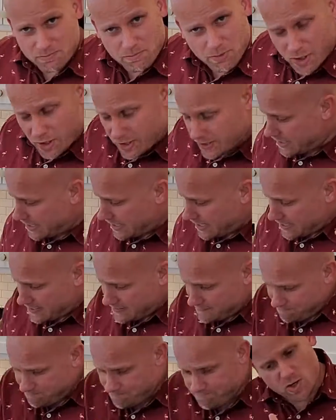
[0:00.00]
Bar
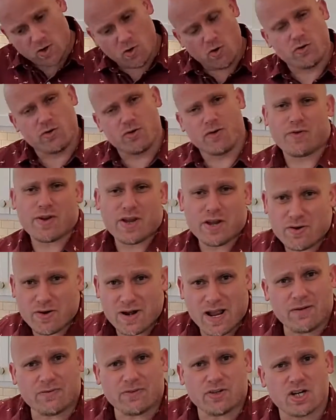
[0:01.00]
Guy, owner of Here and
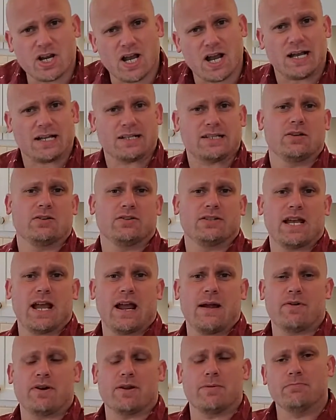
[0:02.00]
After Cocktail
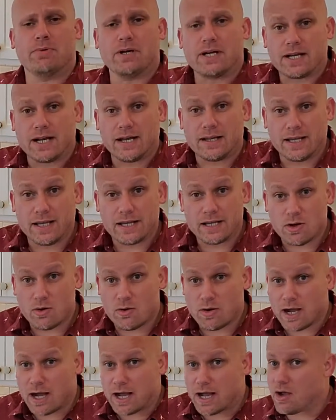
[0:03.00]
Tavern in Buckeye Lake,
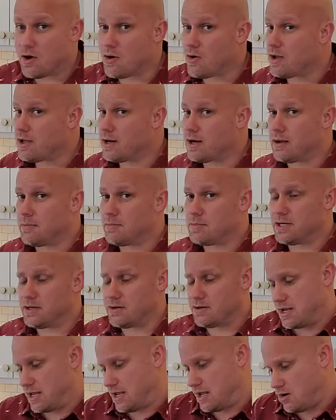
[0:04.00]
Ohio, and I'm
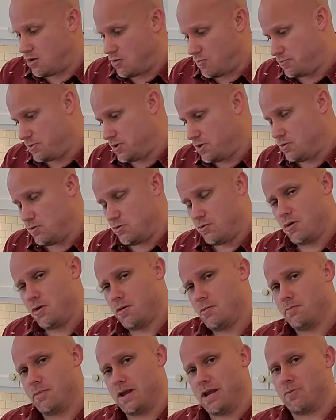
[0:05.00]
here to help you
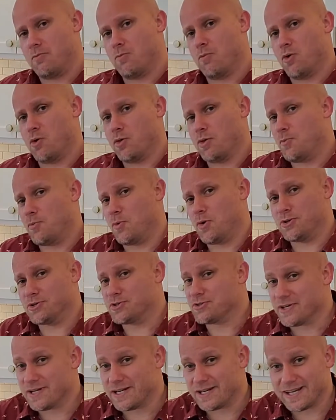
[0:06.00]
make more than one
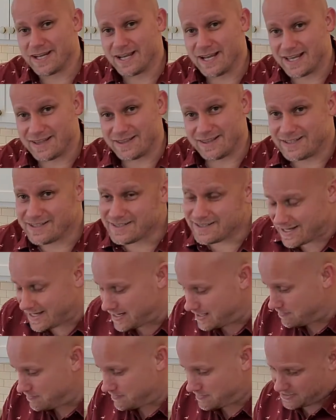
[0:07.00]
drink at the
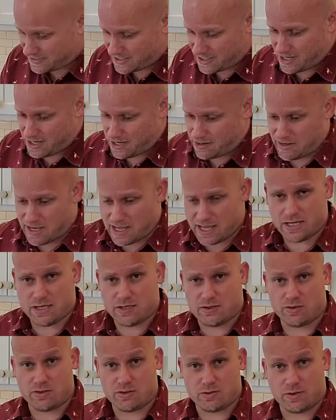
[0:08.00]
same time. How do
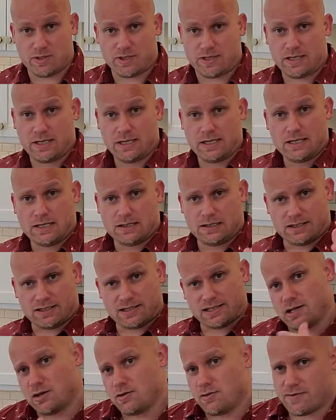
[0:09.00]
you do it? Let's
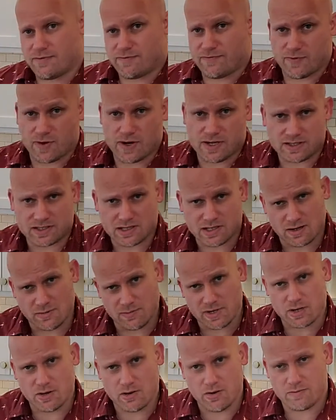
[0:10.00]
say you have friends
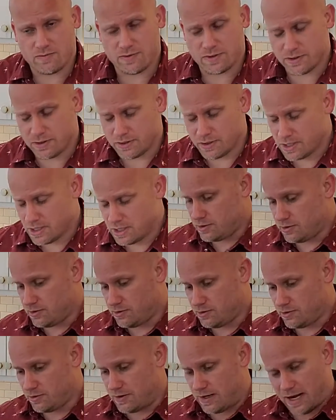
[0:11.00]
coming over to
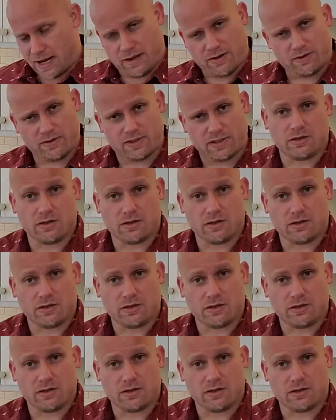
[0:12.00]
your house.